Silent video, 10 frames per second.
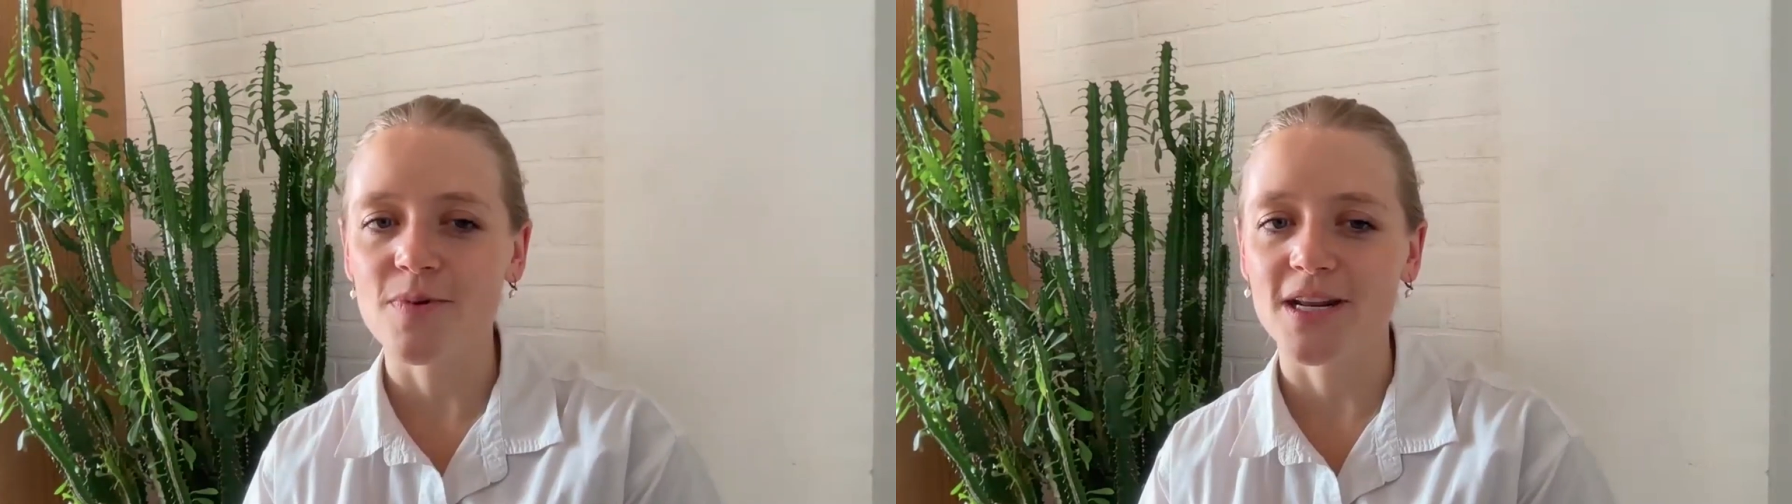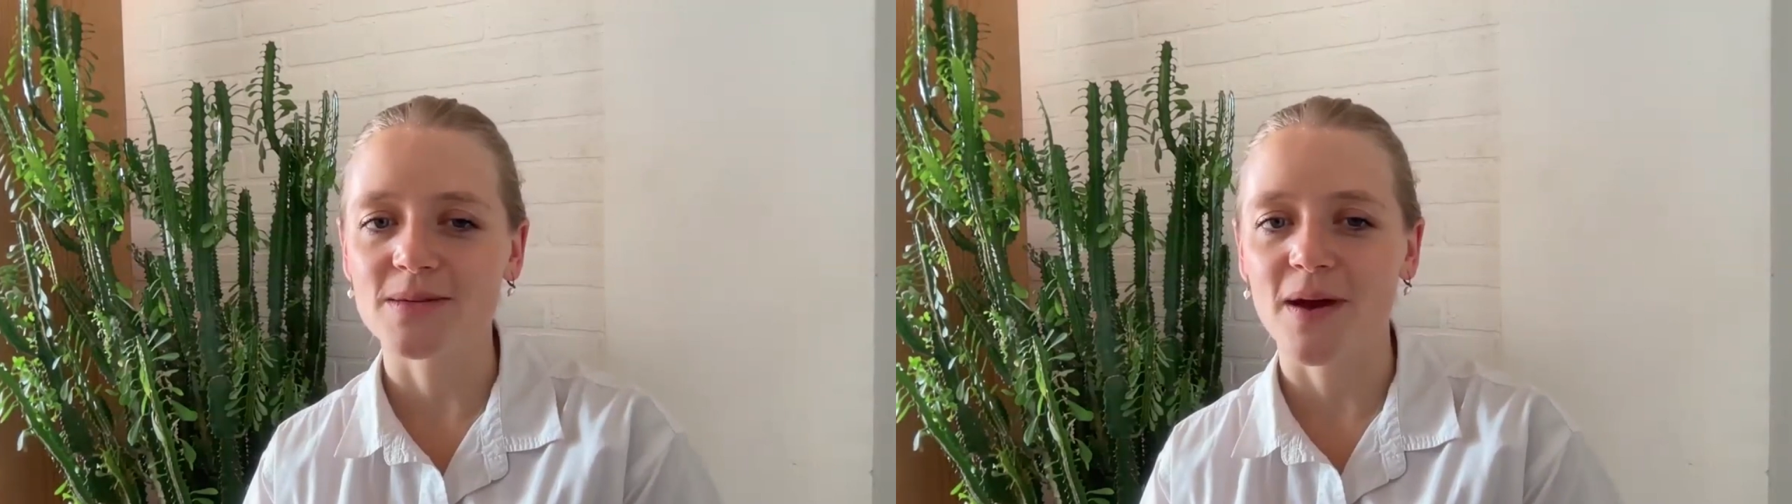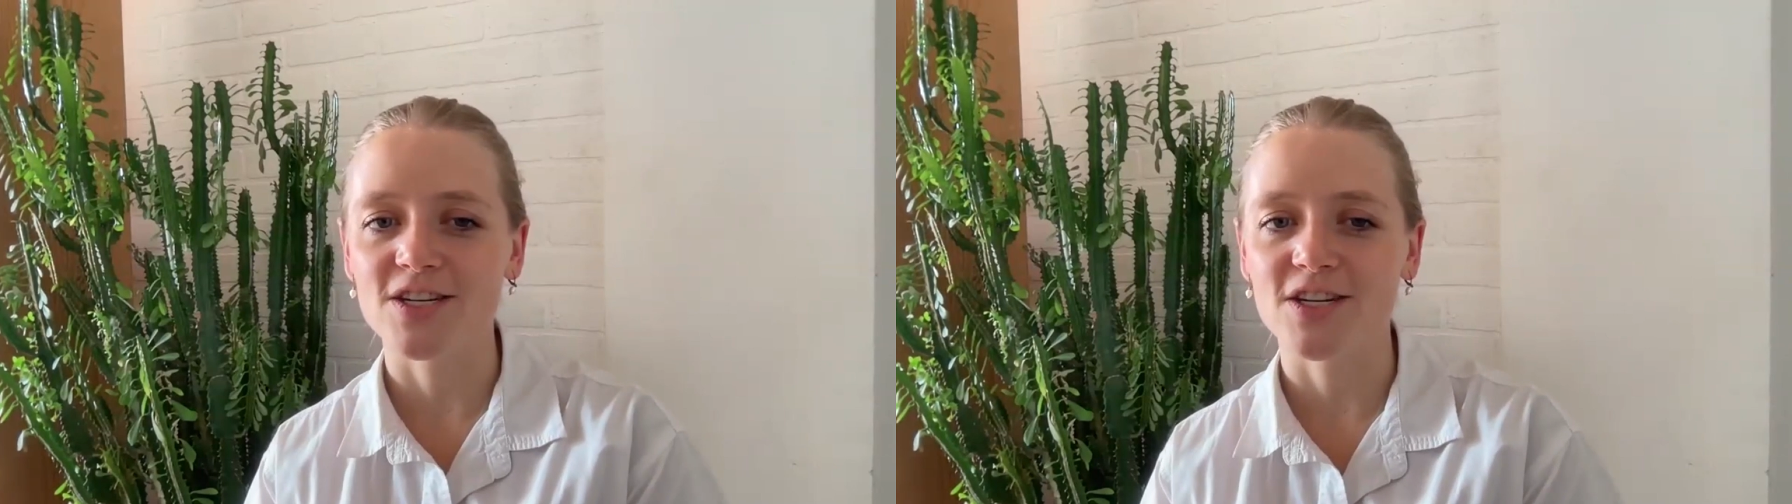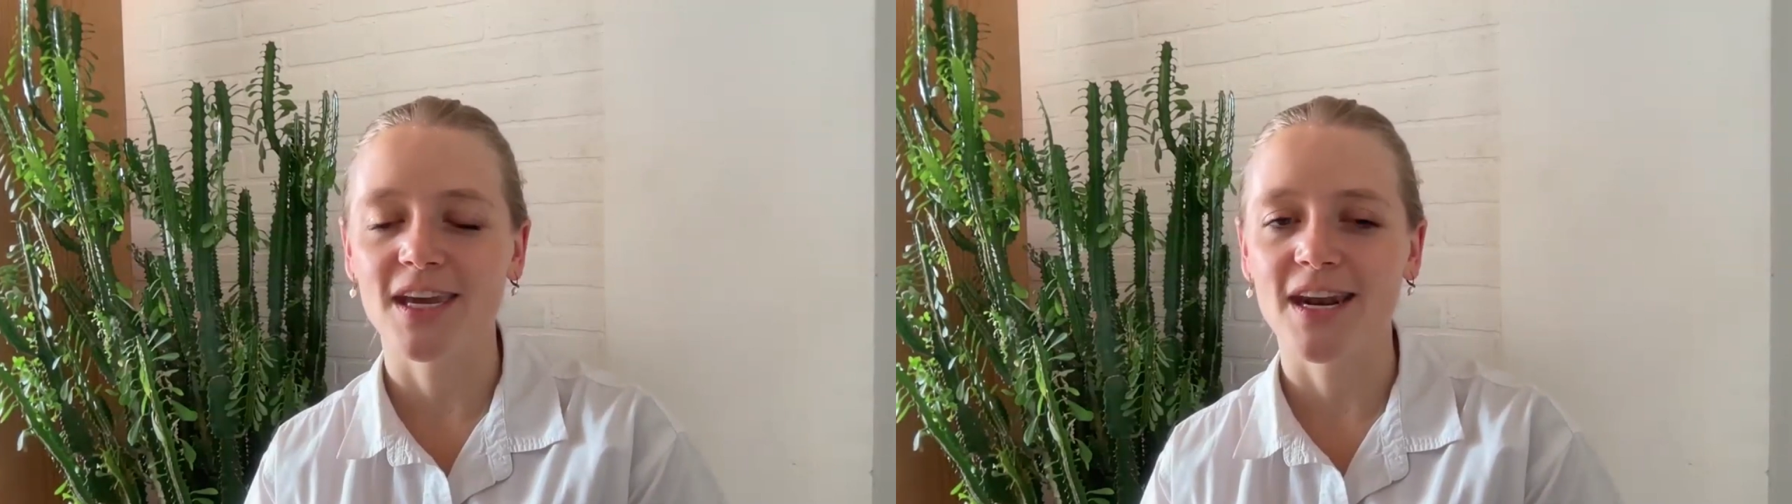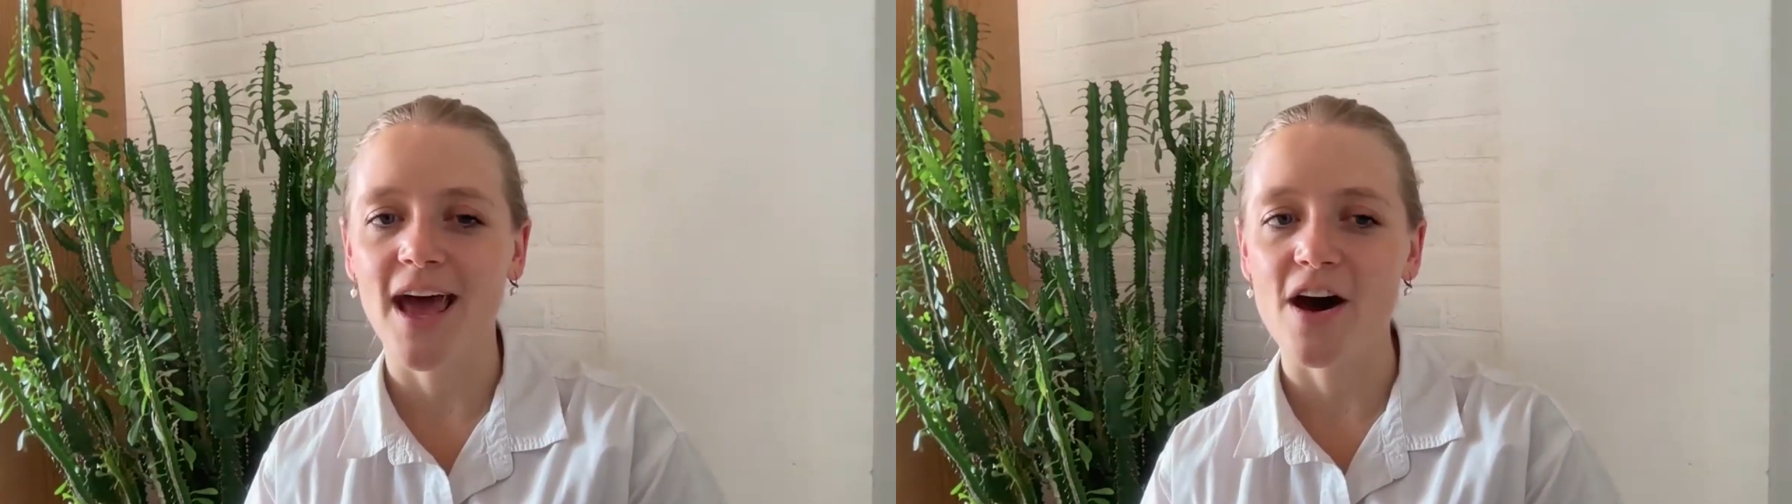but
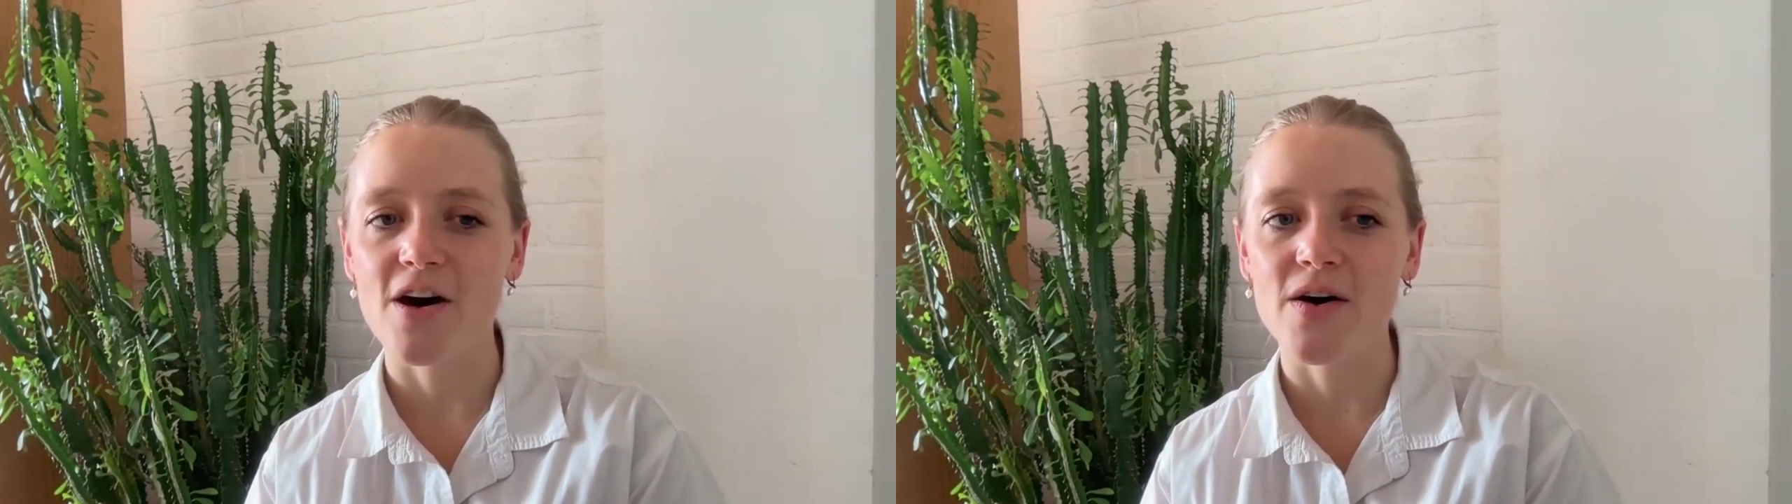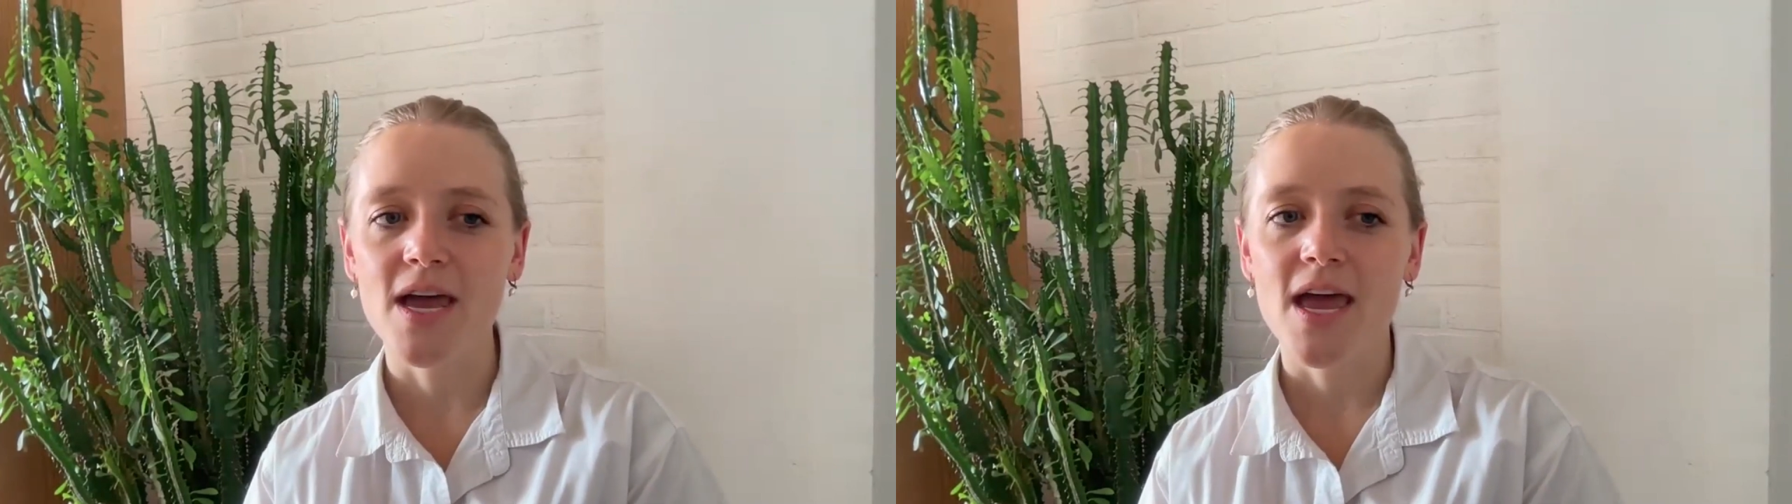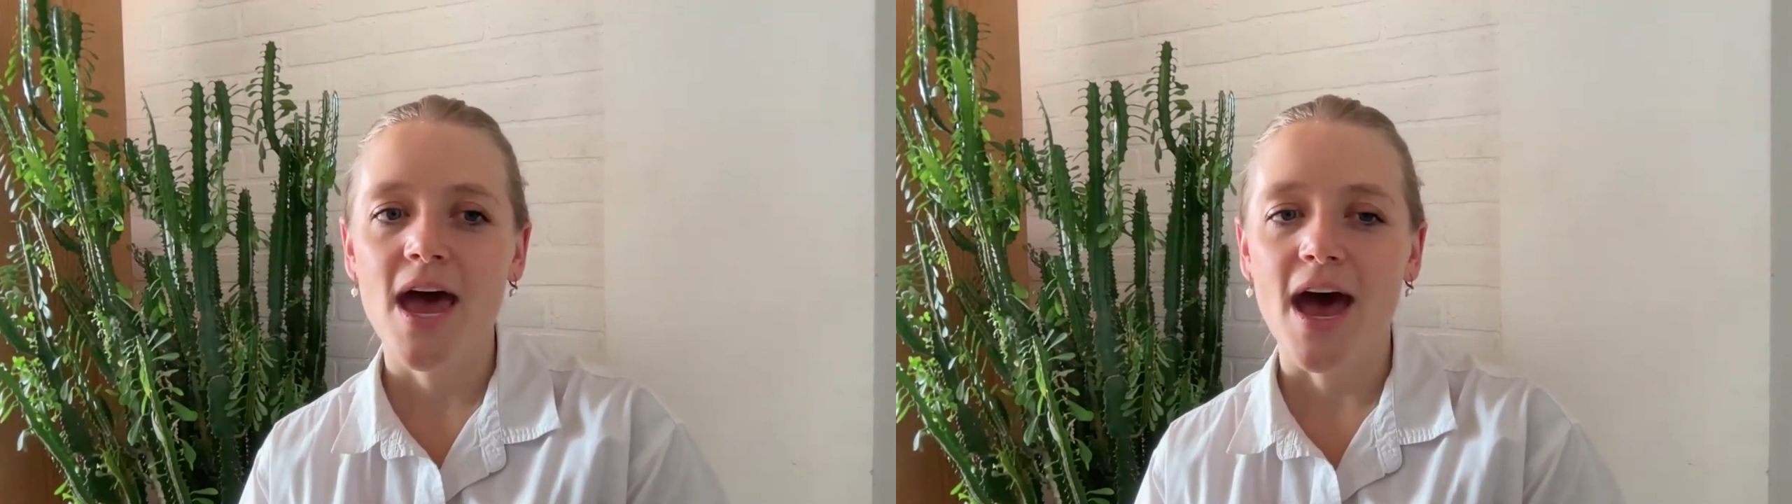especially now.